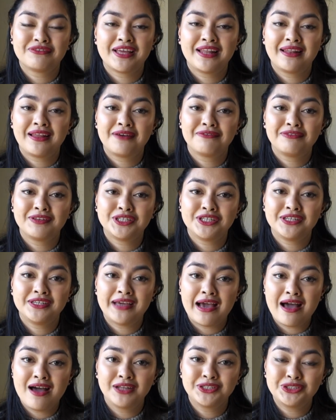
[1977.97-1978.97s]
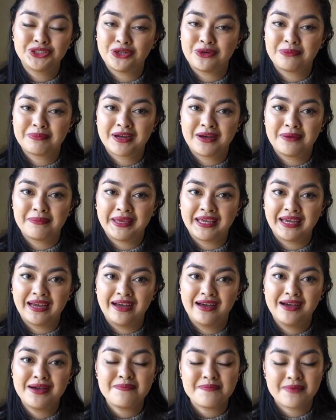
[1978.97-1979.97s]
their lovely yarn shop coming
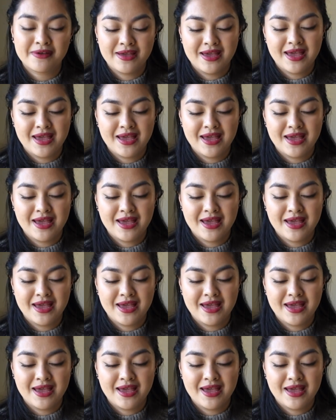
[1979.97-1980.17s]
up.